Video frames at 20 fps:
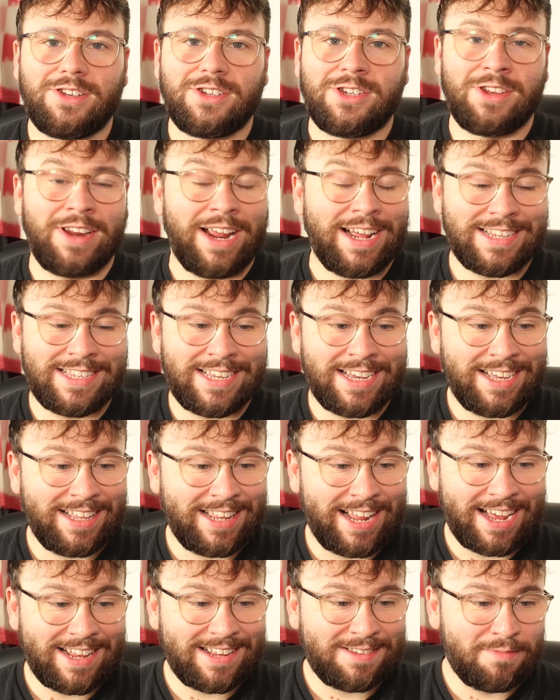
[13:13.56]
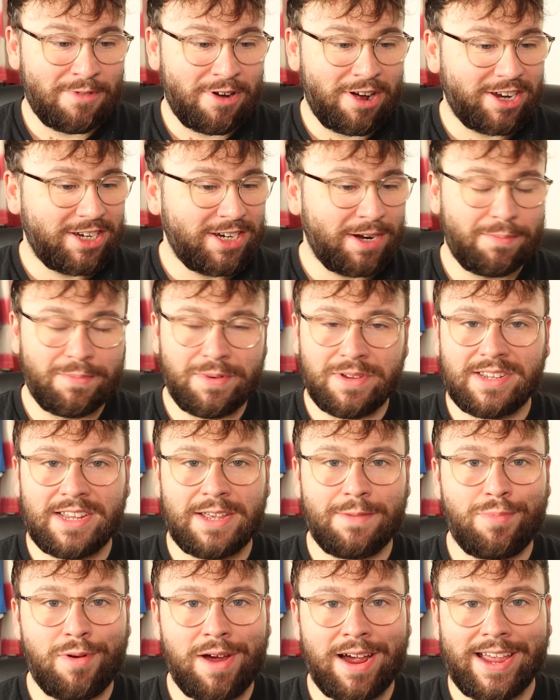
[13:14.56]
So that's it. That's my Champions
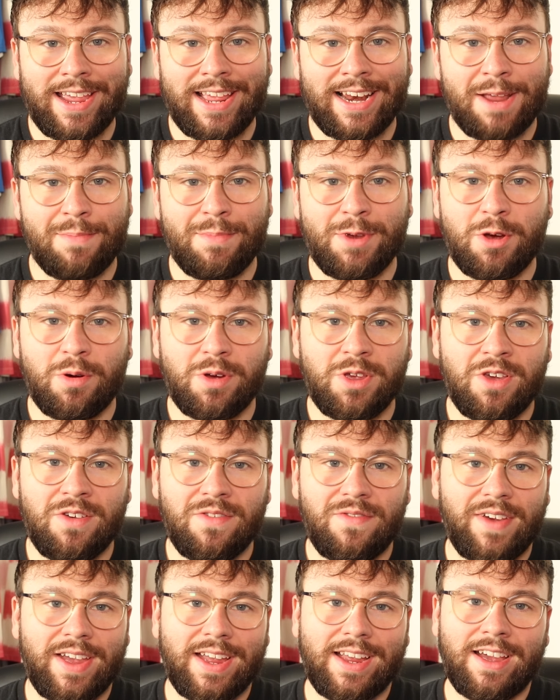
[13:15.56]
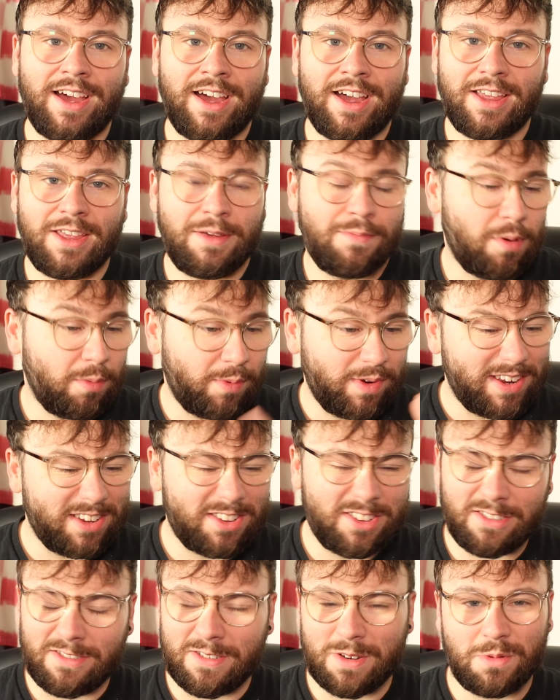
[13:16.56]
League bracket. Let me know what you think. You probably
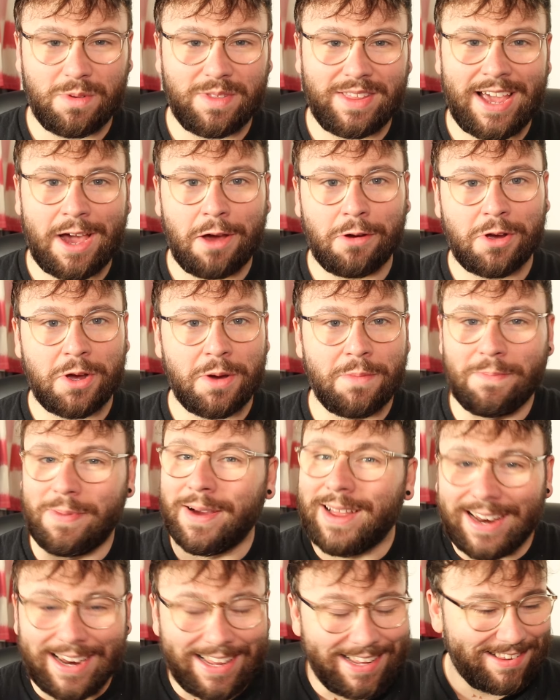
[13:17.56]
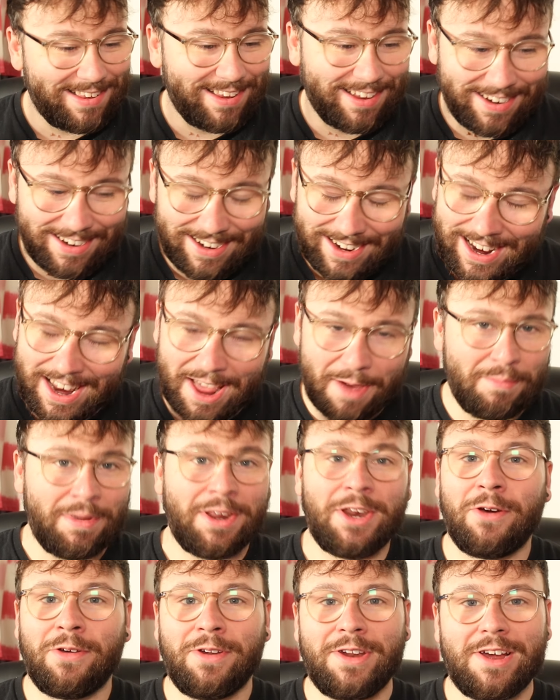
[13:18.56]
disagree with the outcome, but listen, let me
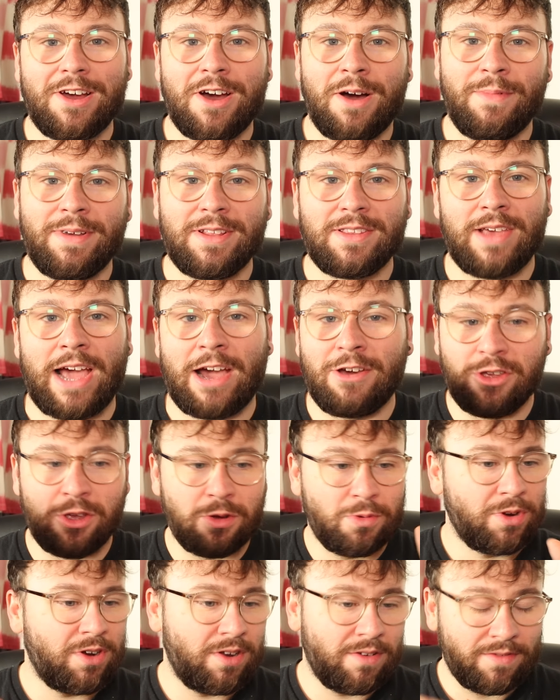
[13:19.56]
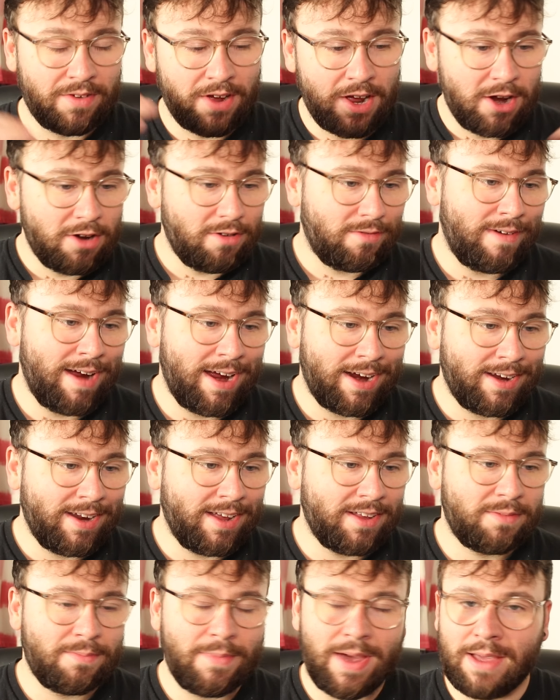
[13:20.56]
know in the comments how you would have ranked
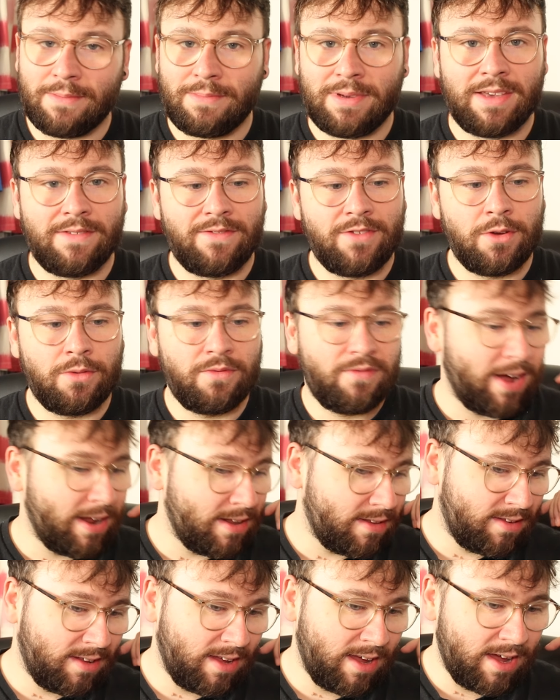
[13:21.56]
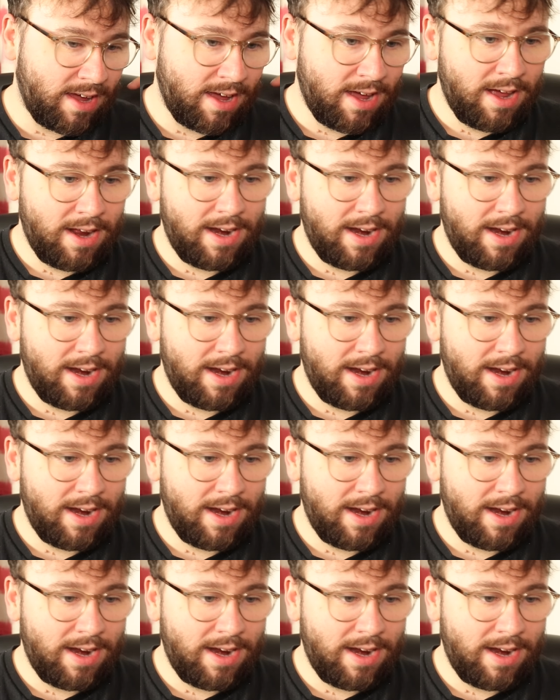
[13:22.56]
this, maybe if you fancy it.